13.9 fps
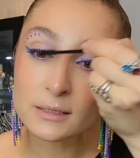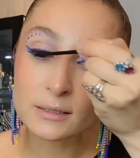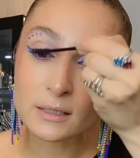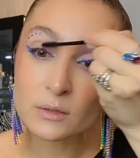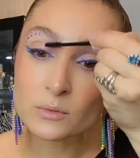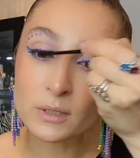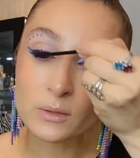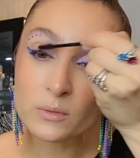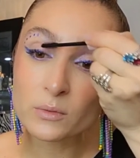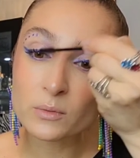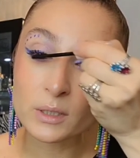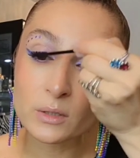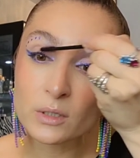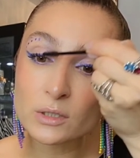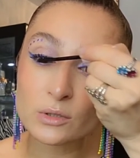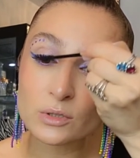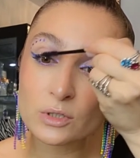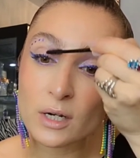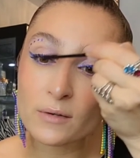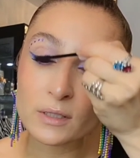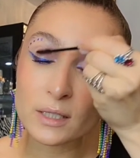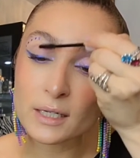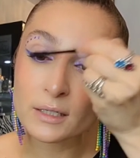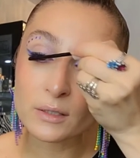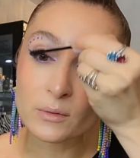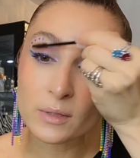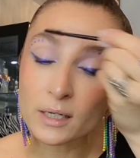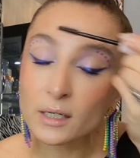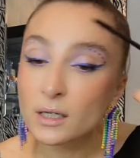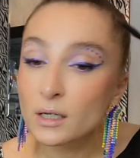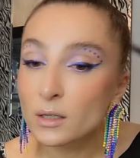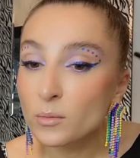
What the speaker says: listen, we're going to travel anyway.